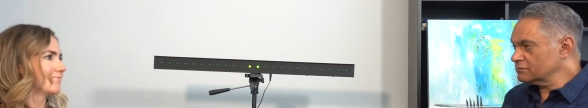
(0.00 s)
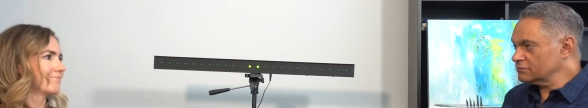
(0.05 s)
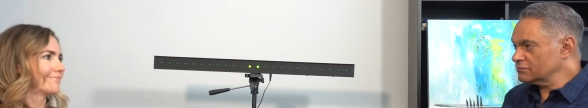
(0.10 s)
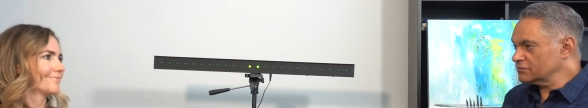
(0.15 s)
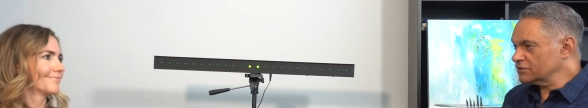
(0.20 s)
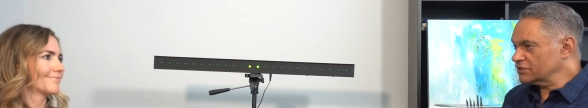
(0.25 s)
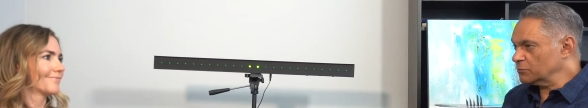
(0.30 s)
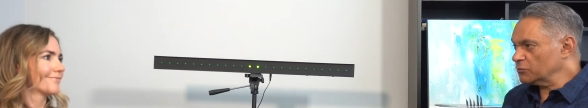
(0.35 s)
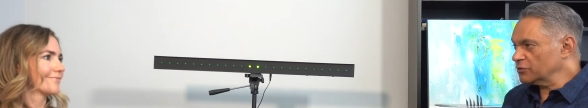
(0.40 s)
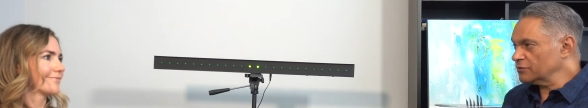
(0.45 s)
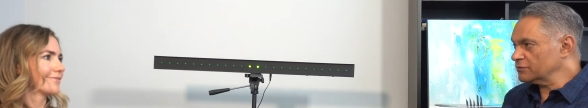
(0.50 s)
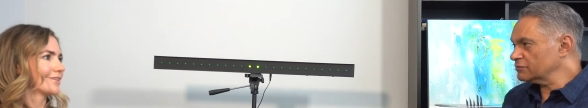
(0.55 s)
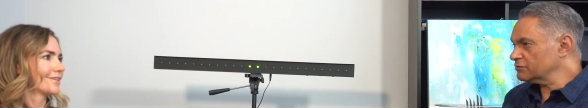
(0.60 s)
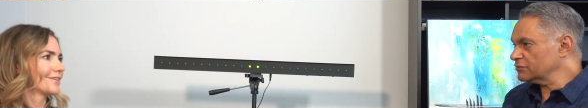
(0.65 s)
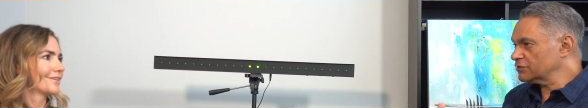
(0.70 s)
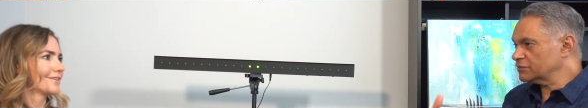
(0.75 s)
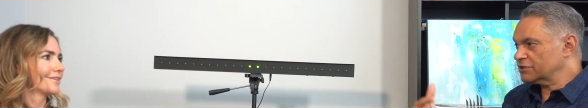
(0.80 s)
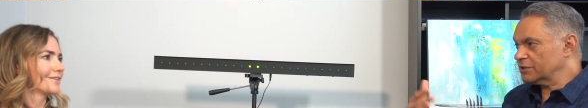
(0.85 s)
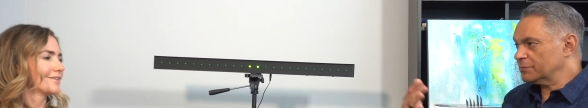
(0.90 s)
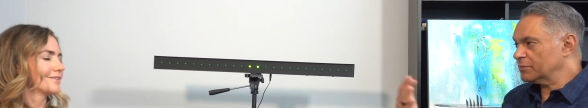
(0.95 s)
Speaker 1: someone
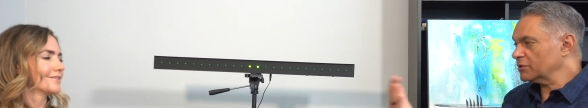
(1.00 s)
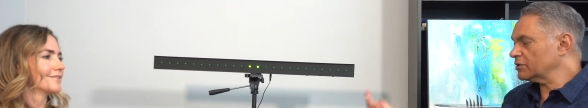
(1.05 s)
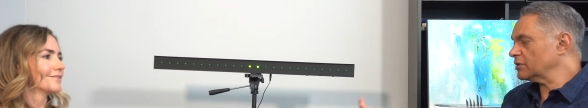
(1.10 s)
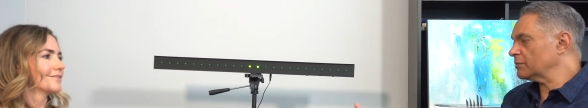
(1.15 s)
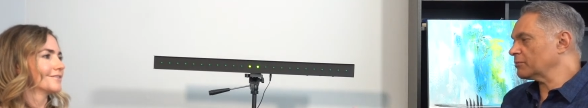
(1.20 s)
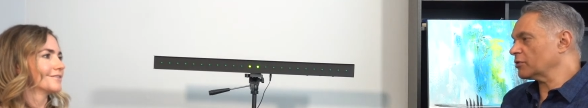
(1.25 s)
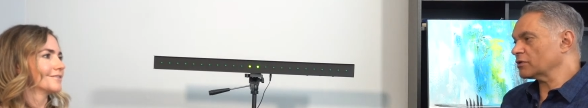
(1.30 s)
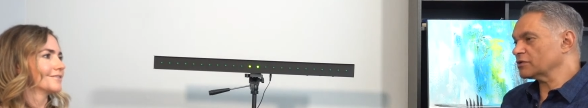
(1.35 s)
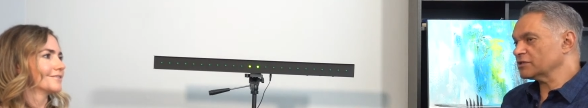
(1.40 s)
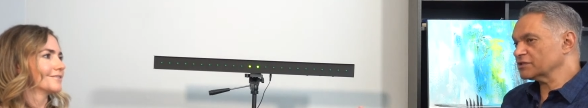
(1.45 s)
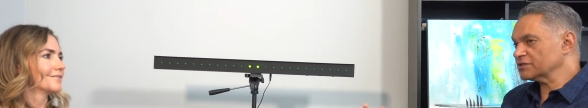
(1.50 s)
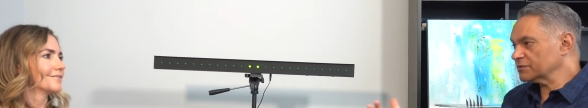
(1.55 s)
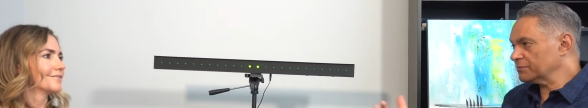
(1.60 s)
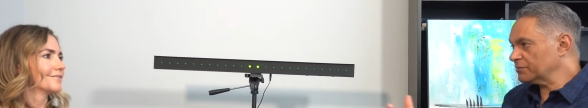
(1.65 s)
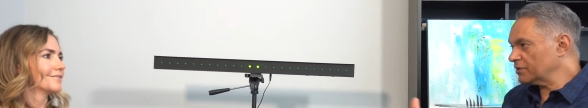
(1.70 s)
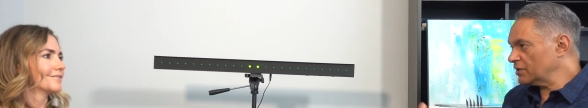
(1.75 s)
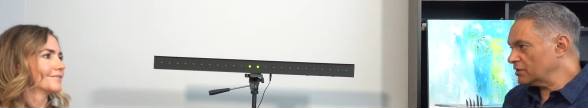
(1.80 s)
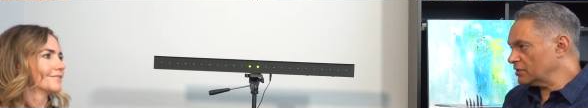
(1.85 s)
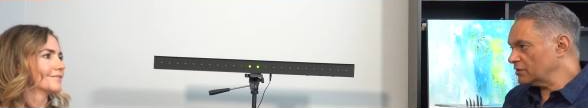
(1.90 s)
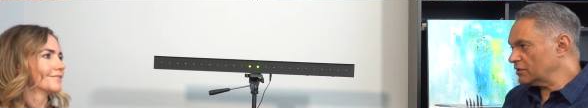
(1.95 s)
typically
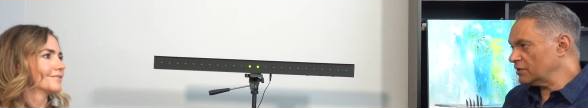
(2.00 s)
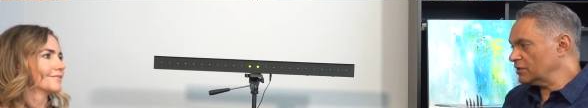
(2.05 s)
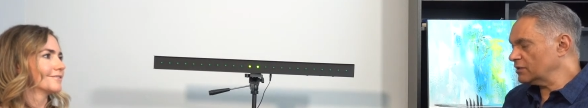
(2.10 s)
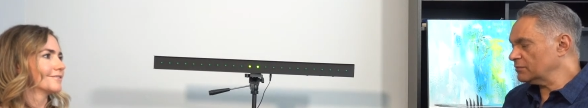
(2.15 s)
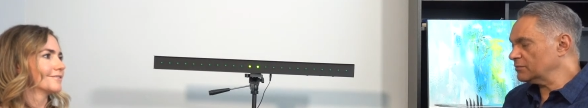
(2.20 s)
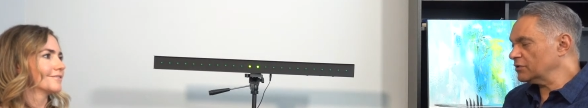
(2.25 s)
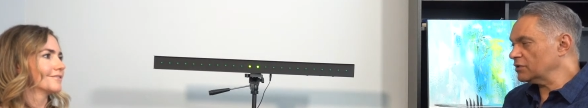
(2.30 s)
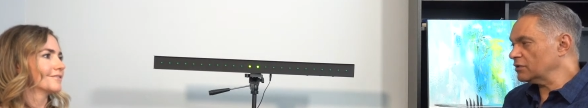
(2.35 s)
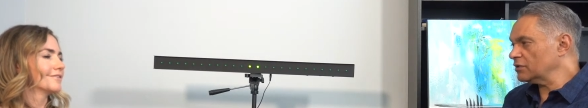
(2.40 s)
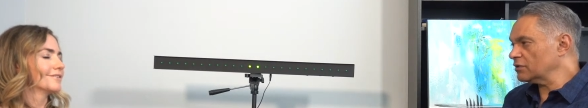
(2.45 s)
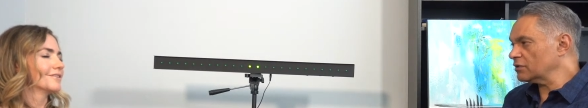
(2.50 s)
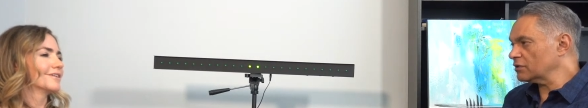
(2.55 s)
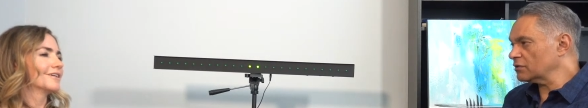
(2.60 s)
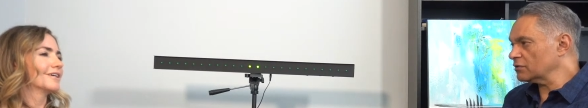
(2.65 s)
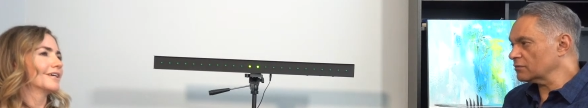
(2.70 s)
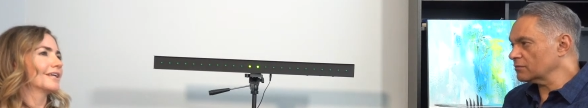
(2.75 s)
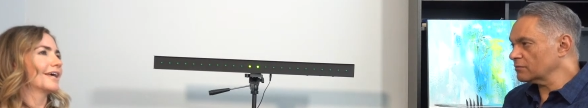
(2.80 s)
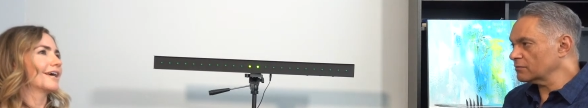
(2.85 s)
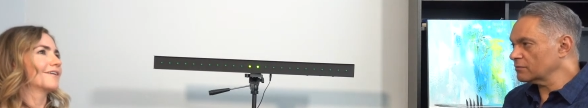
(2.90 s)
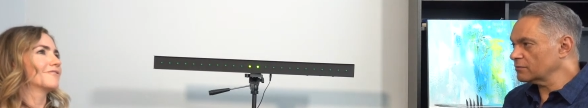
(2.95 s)
participate in EMDR?
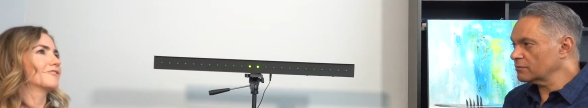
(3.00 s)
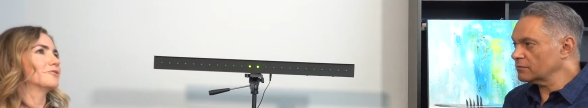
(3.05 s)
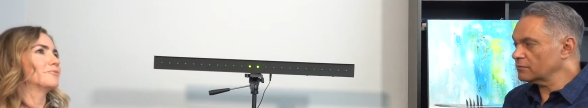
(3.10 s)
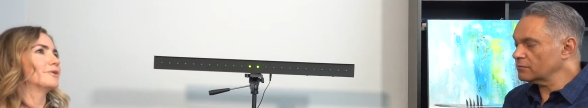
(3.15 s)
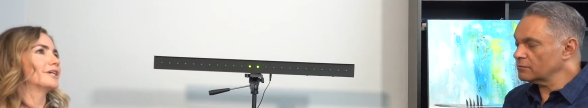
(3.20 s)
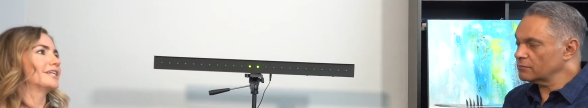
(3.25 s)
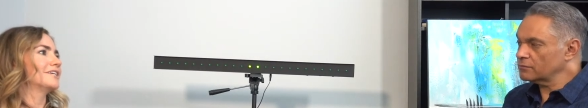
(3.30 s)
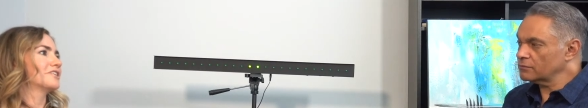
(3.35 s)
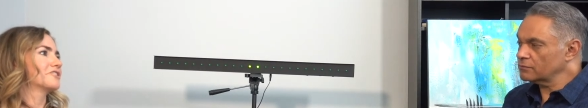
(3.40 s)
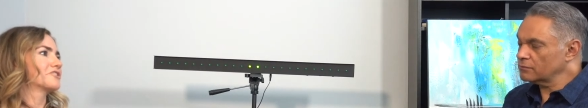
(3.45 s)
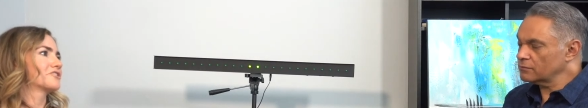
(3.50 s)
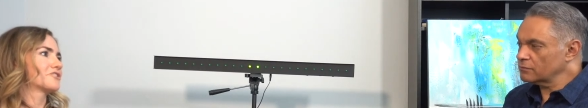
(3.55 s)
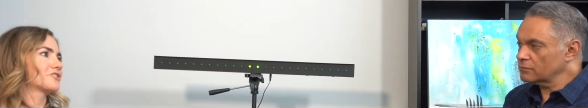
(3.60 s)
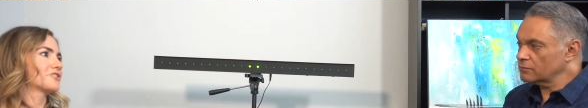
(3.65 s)
And
Speaker 2: everybody is